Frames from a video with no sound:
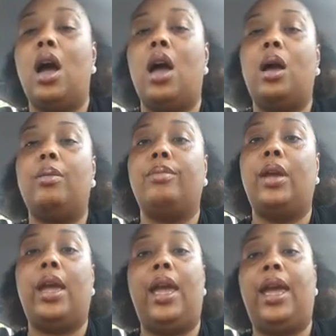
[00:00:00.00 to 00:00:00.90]

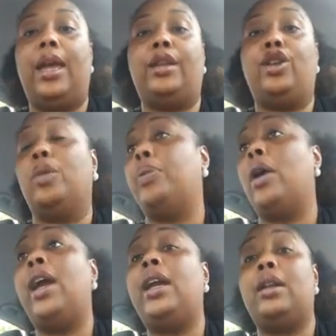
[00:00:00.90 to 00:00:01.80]
and you're
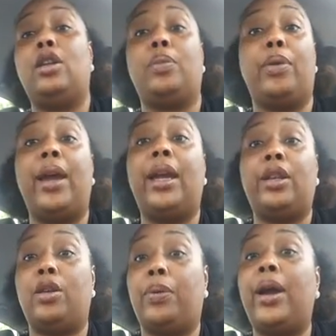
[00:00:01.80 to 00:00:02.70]
praying and you're
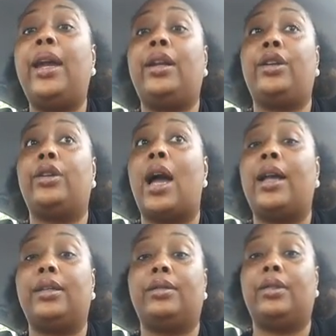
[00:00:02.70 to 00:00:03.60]
praying and you're praying and you're
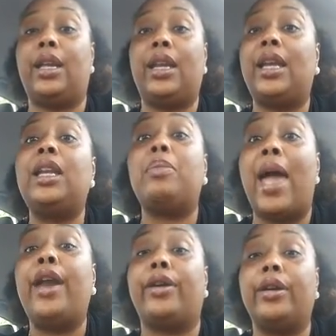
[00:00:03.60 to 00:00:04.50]
not getting any
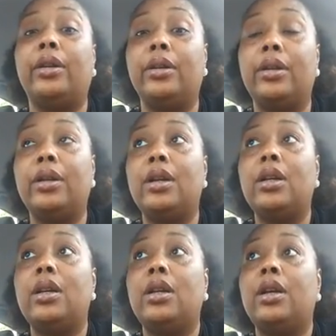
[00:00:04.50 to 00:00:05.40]
better,
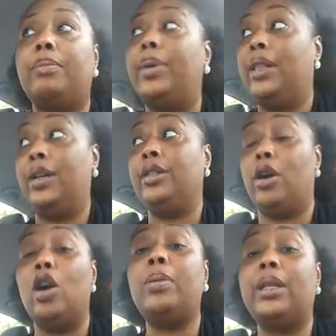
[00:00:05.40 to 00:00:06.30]
but there's
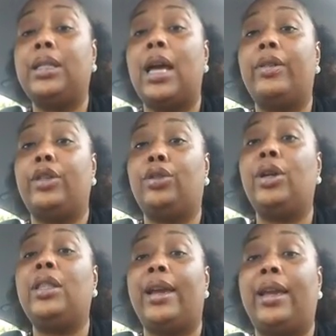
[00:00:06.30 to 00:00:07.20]
an herbalist down the
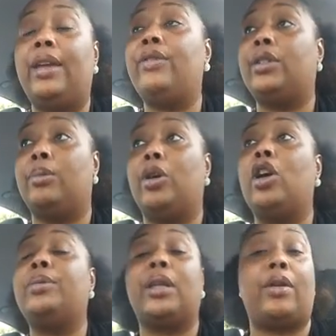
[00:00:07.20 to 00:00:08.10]
street that can give you some
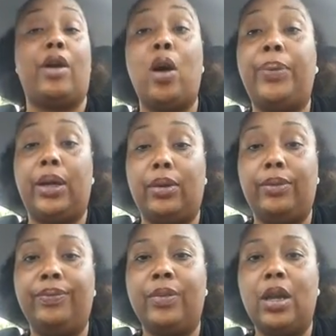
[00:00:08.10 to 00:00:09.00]
herbs that'll help you.